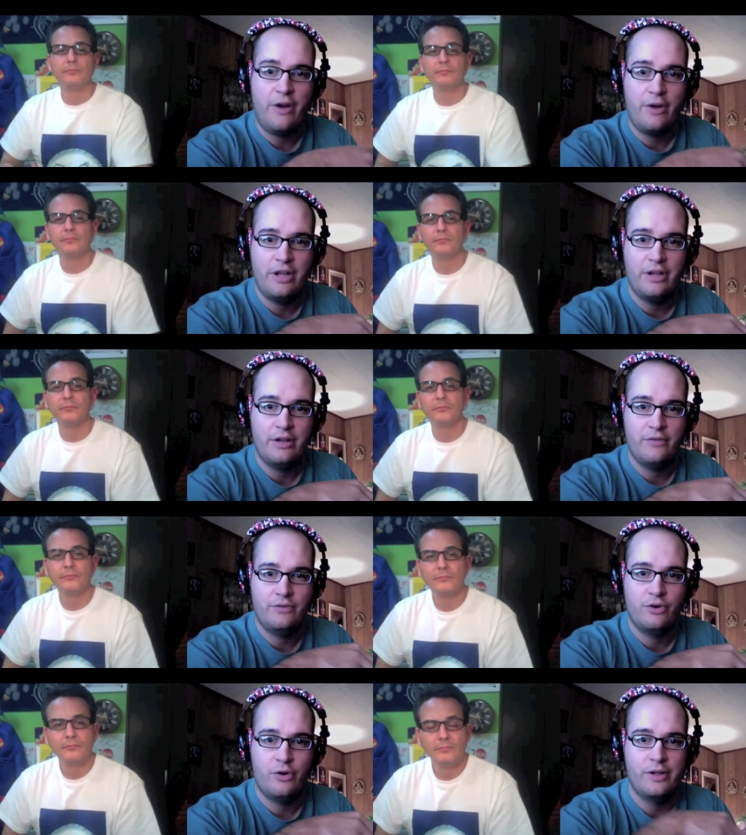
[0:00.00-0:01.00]
Speaker 1: area of
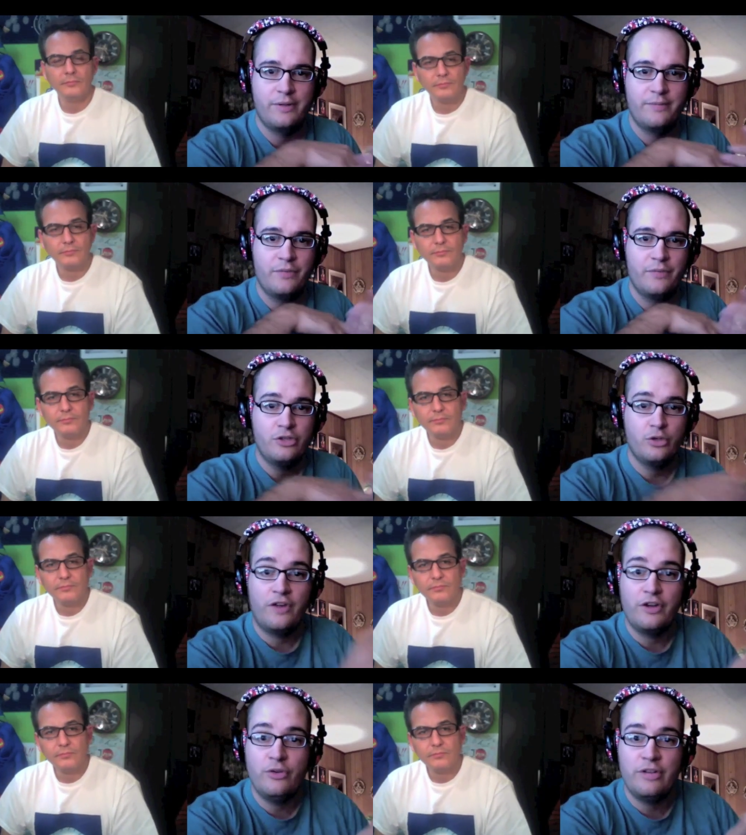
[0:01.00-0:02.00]
Nagoya. So if
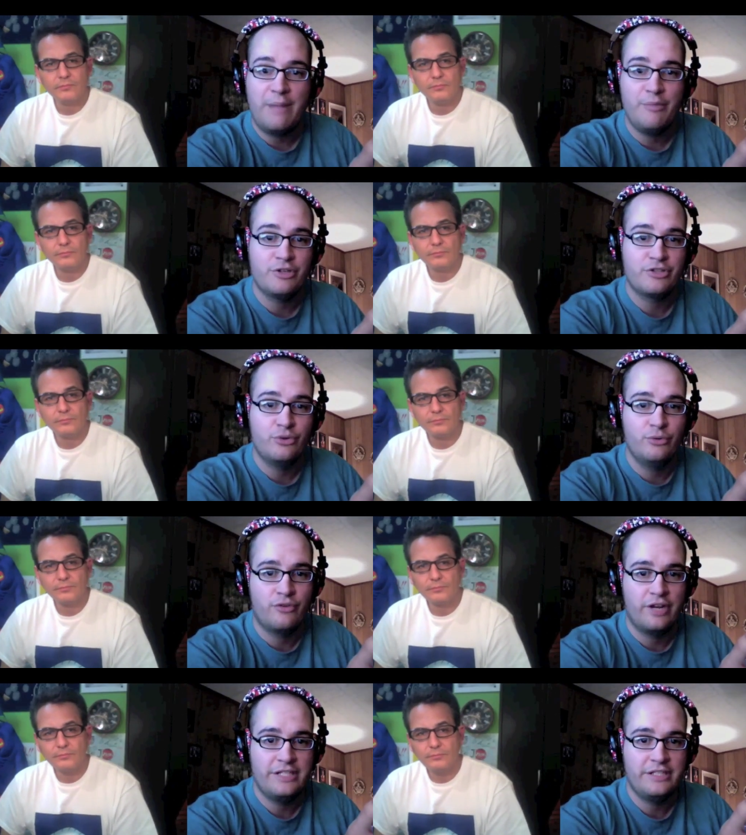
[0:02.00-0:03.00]
I knew the name of your school,
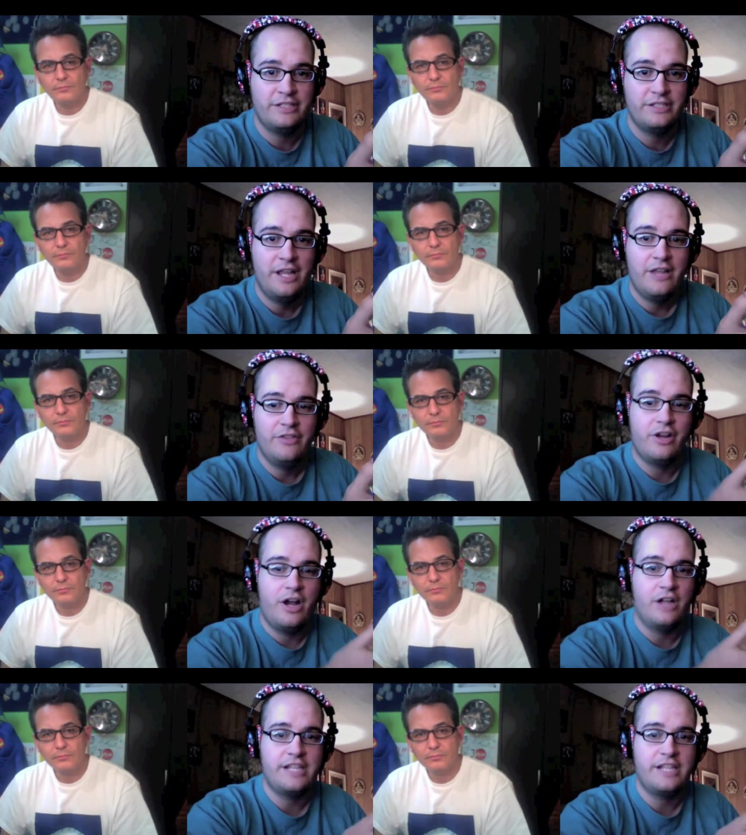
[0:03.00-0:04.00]
for instance, the
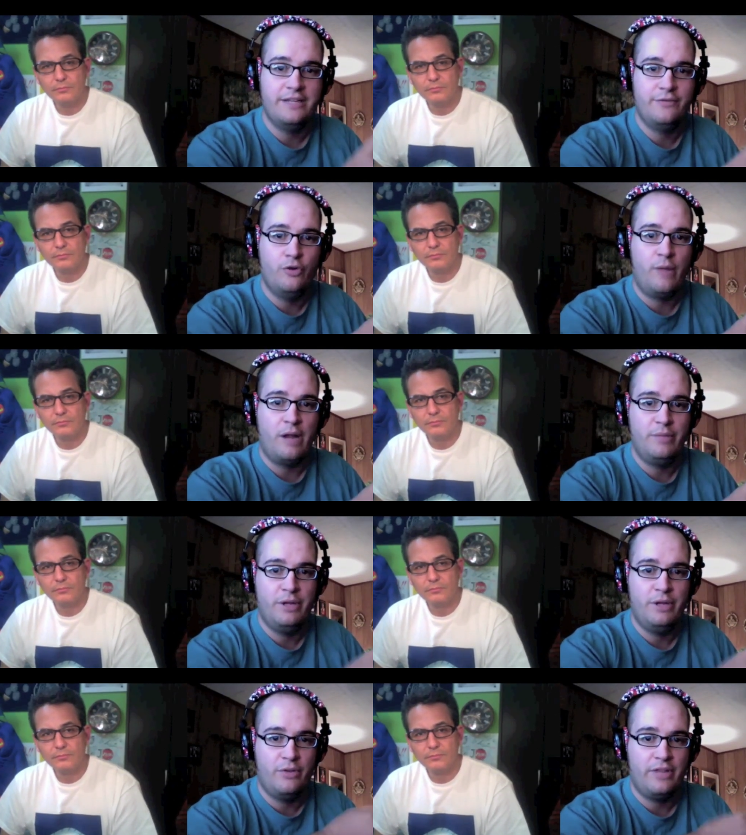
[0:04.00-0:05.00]
contact info might be
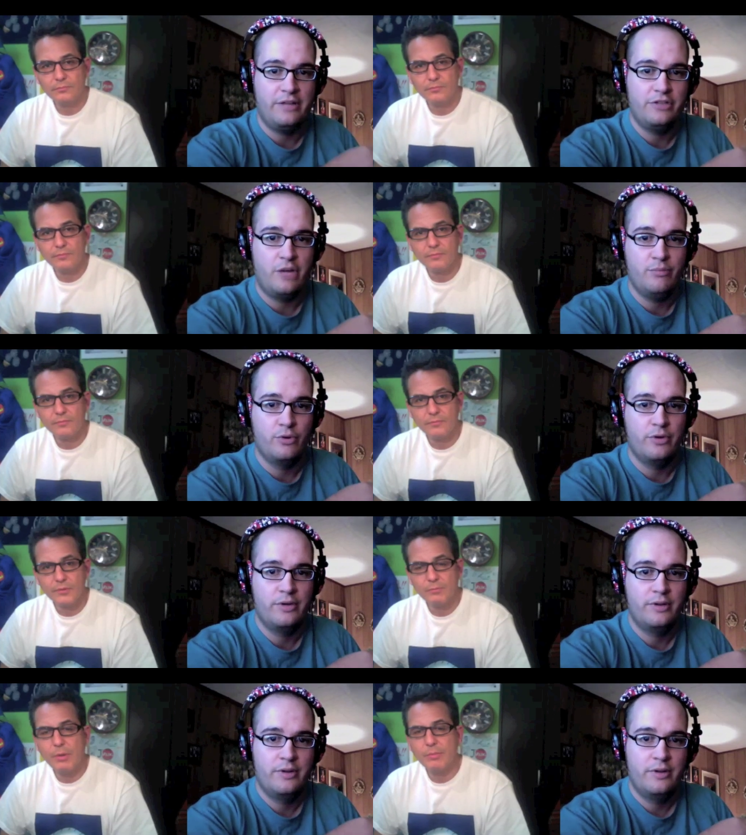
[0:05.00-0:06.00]
on that job board.
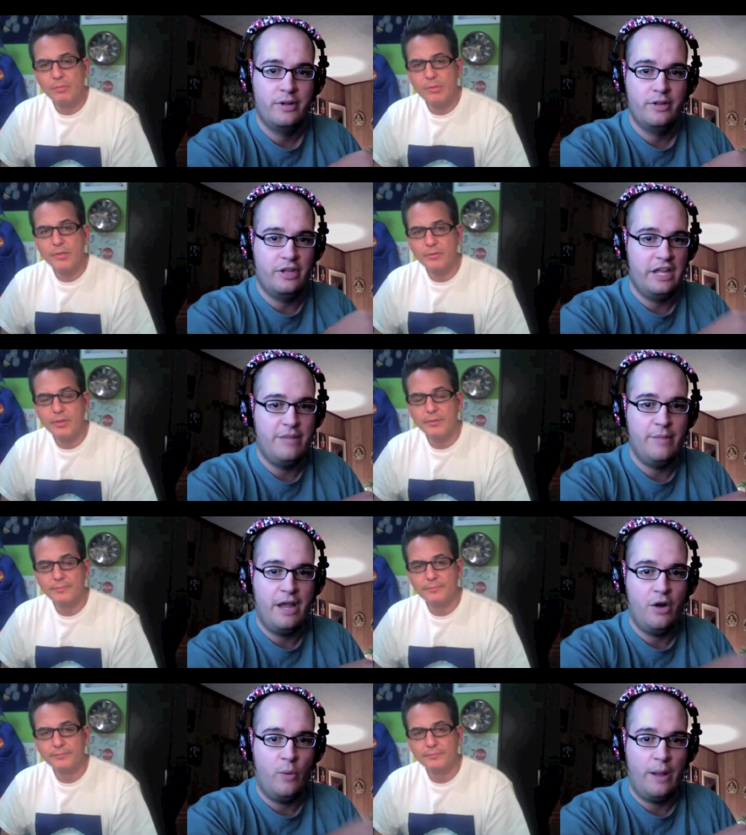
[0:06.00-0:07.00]
Speaker 2: Probably.
Speaker 1: The
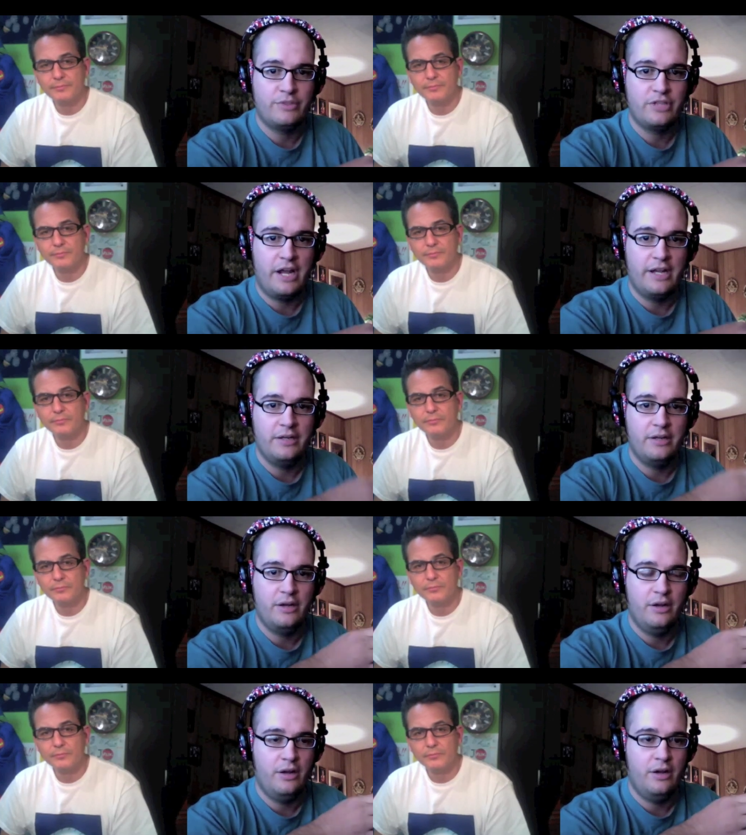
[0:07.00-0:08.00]
email, website,
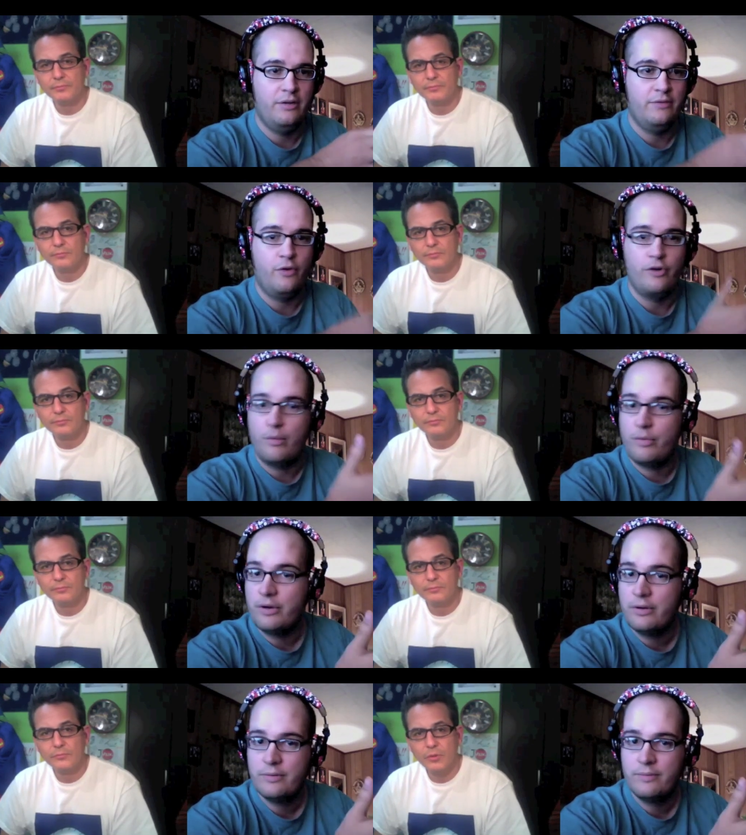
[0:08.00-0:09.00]
uh, phone number.
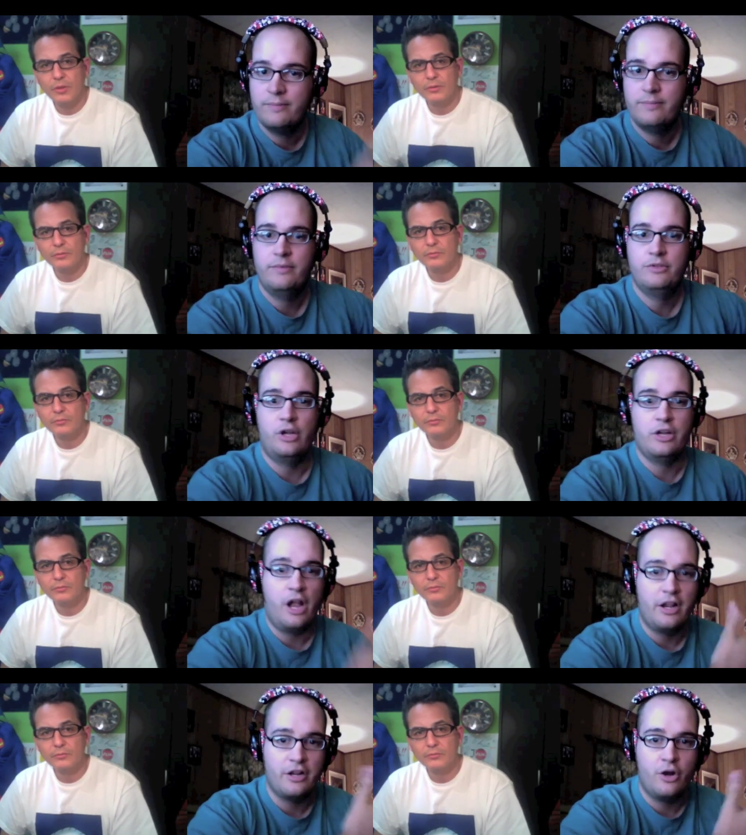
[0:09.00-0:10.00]
Speaker 2: Right.
Speaker 1: So I could, I
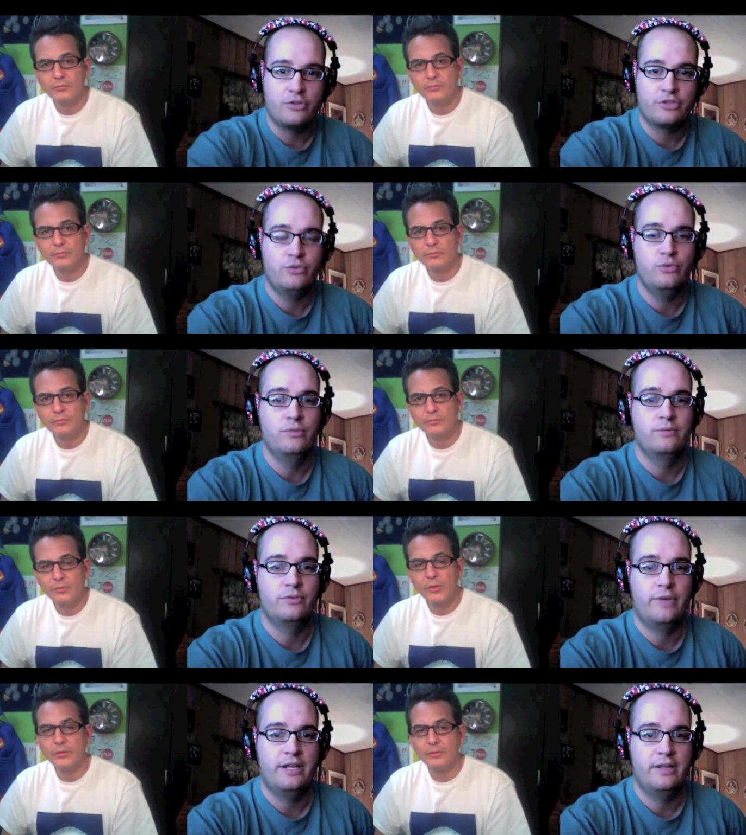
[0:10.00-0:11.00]
could call the school
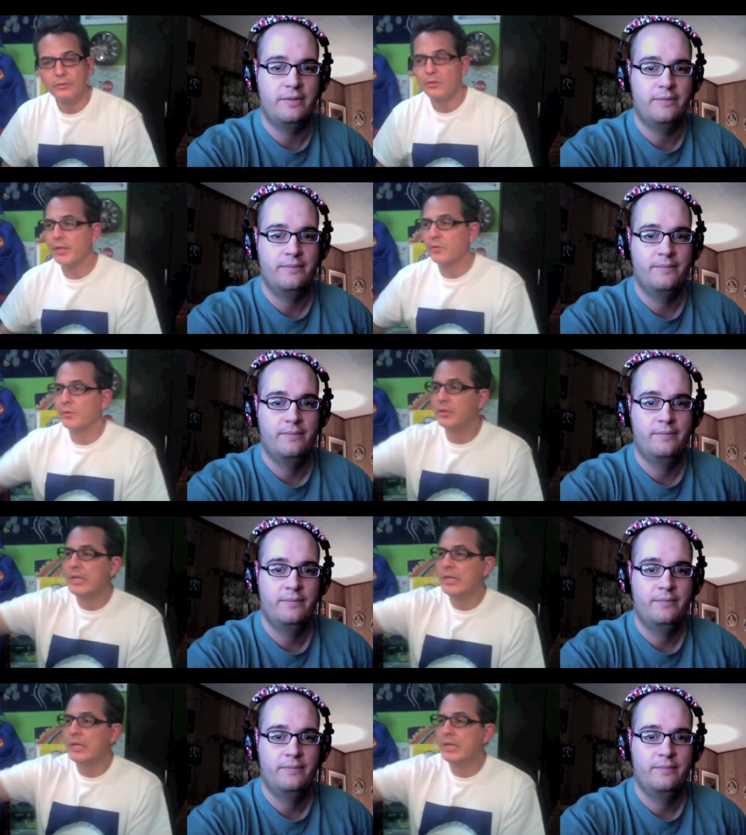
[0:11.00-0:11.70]
directly.
Speaker 2: Okay, cool.